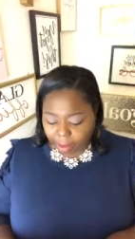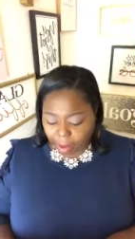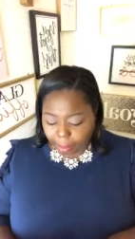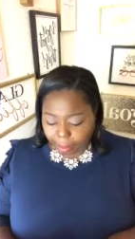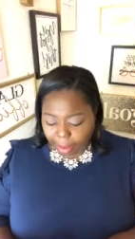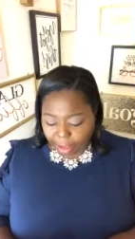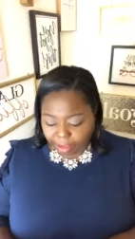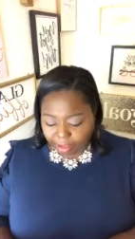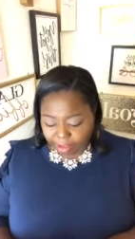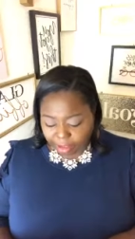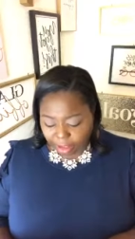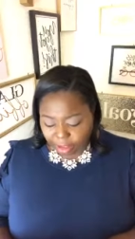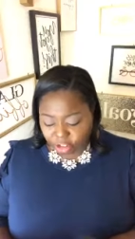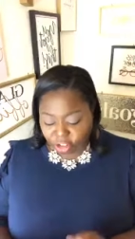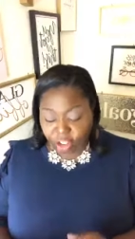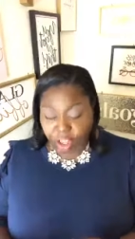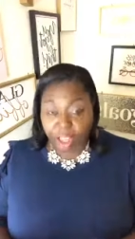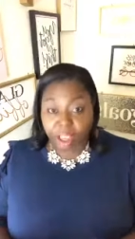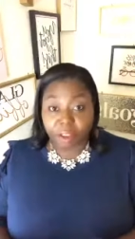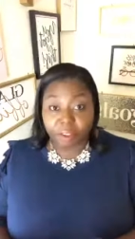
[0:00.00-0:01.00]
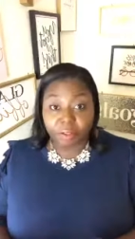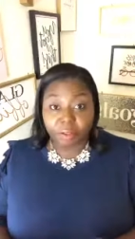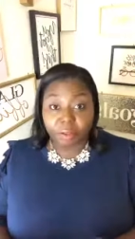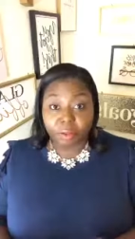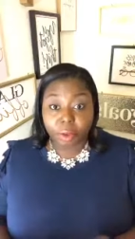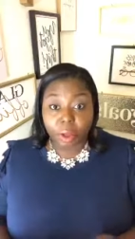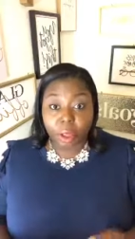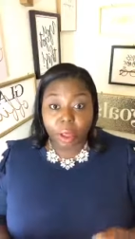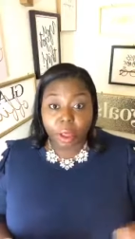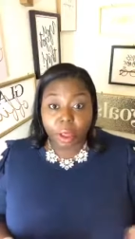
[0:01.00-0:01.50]
a message if
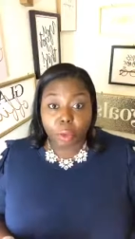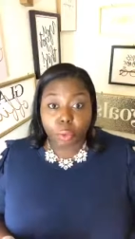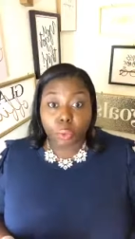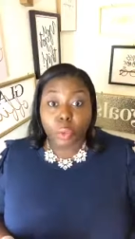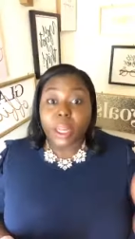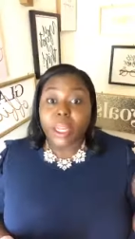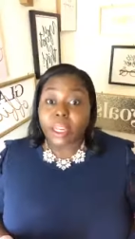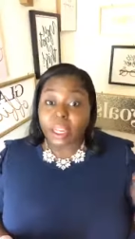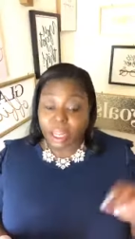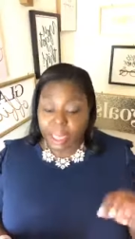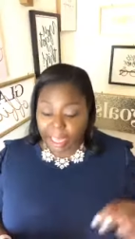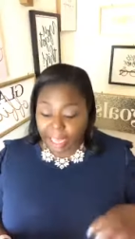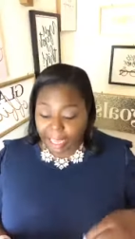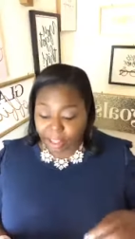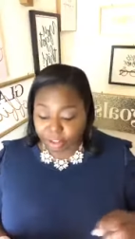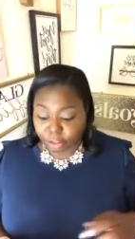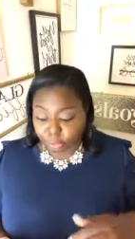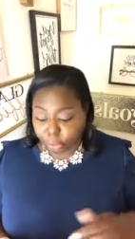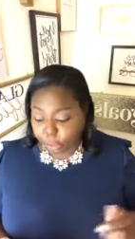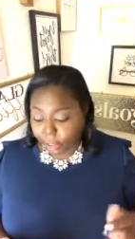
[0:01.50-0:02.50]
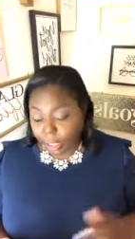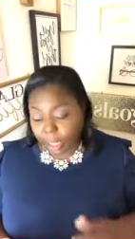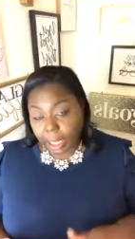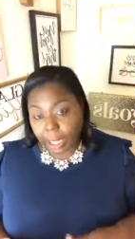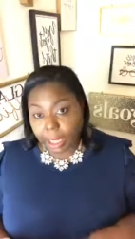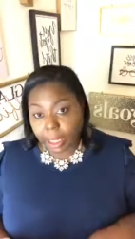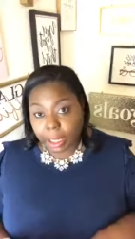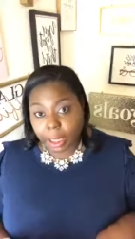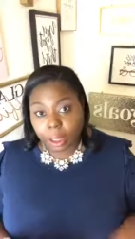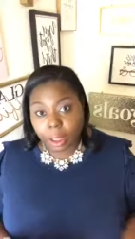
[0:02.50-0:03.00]
we didn't answer it
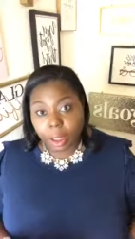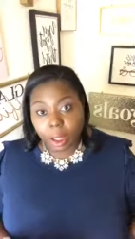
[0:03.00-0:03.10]
in